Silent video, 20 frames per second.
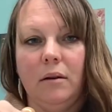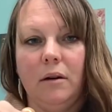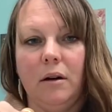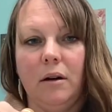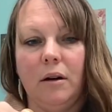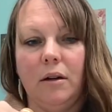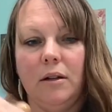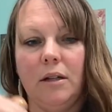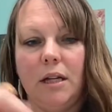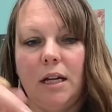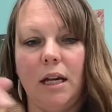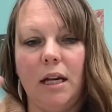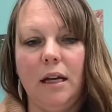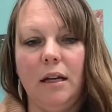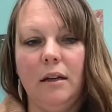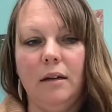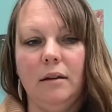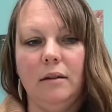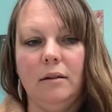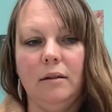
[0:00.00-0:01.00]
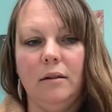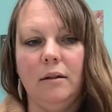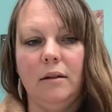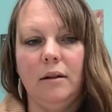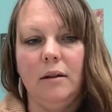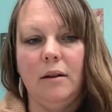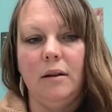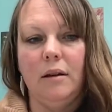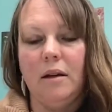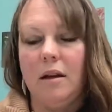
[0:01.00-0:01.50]
hard ding.
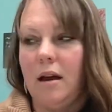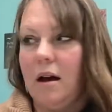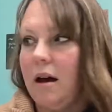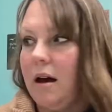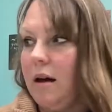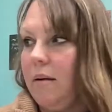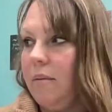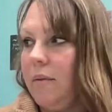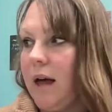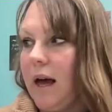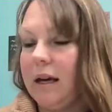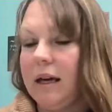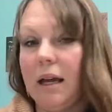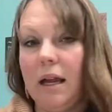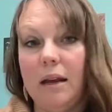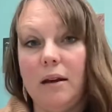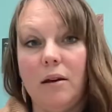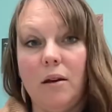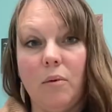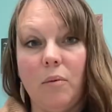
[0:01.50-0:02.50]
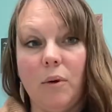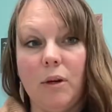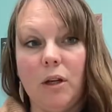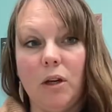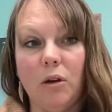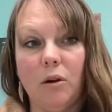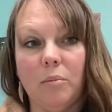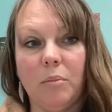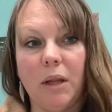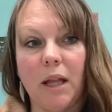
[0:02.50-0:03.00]
That can, when
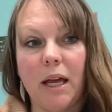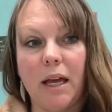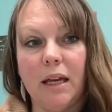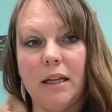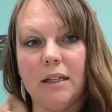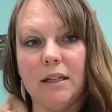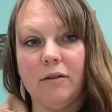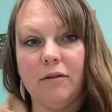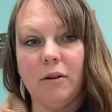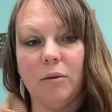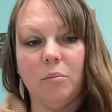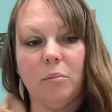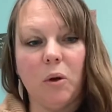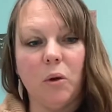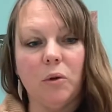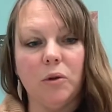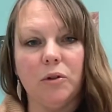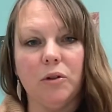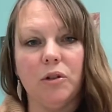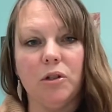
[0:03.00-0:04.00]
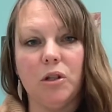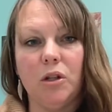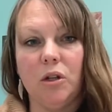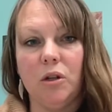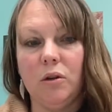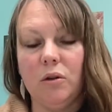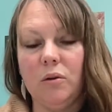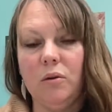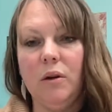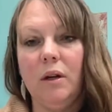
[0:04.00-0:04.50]
you're playing different bowls
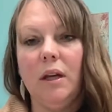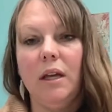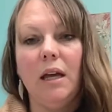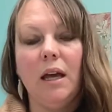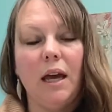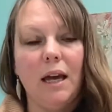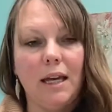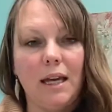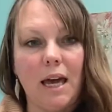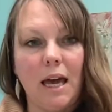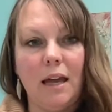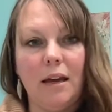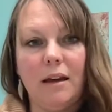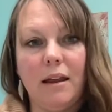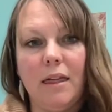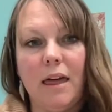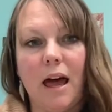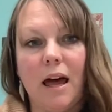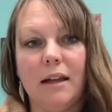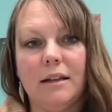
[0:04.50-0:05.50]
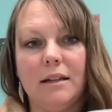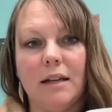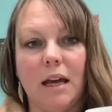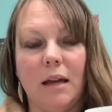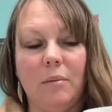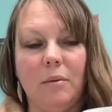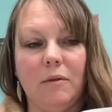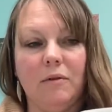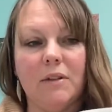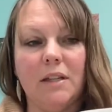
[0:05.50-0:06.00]
too, again, that
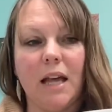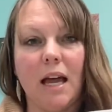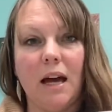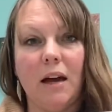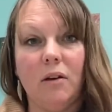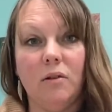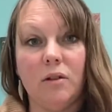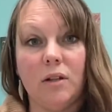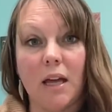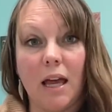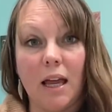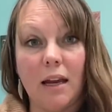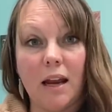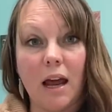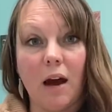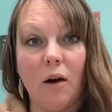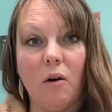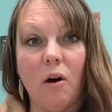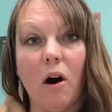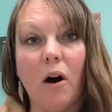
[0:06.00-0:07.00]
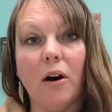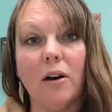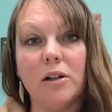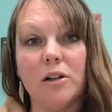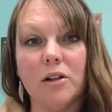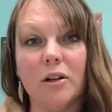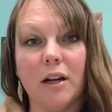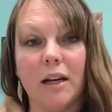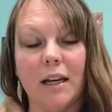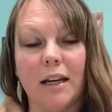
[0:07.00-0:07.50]
type of sound and how hard
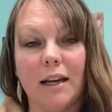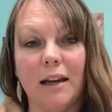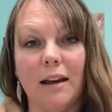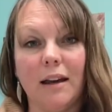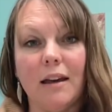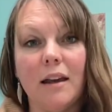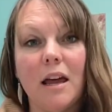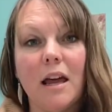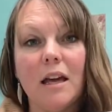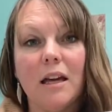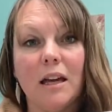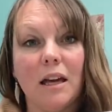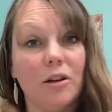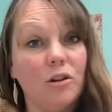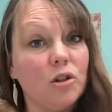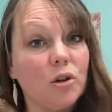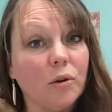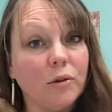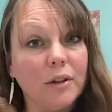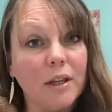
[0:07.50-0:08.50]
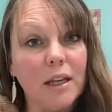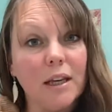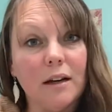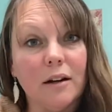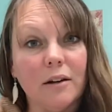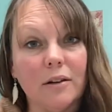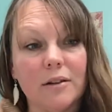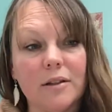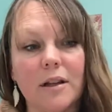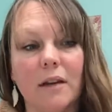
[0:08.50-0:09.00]
you're hitting it can jolt the
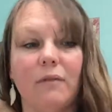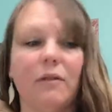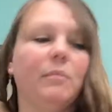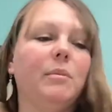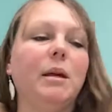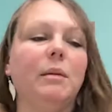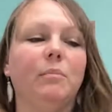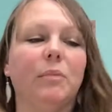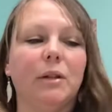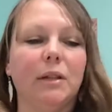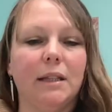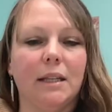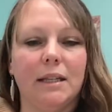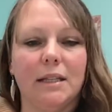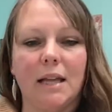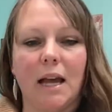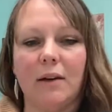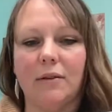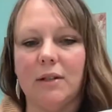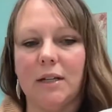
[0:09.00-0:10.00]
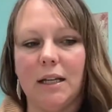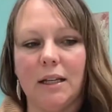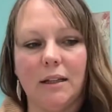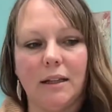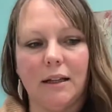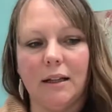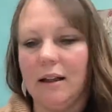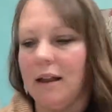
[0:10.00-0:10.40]
ears of the people in the sound healing